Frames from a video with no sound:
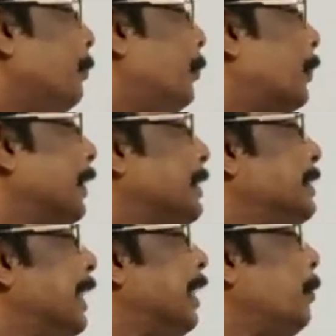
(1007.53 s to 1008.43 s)

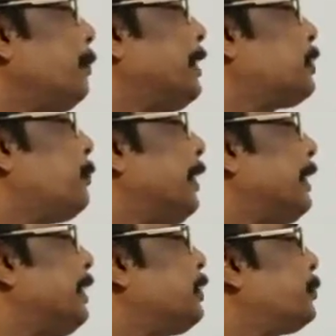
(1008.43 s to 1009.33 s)
potential of this
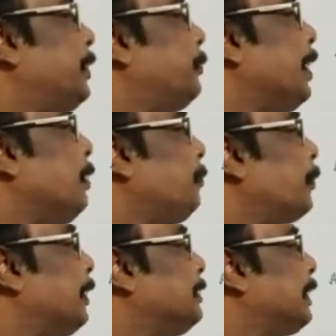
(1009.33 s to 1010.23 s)
plate is V1.
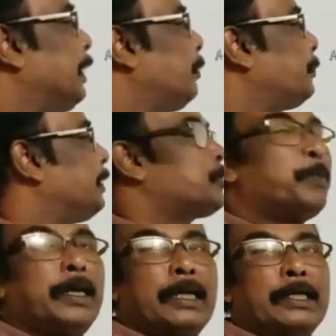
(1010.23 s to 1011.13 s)
Potential of this
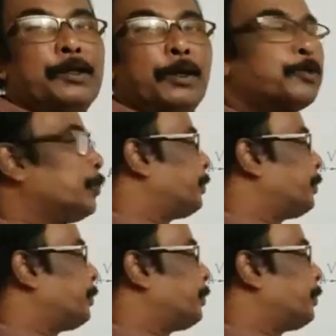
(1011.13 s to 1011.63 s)
plate is also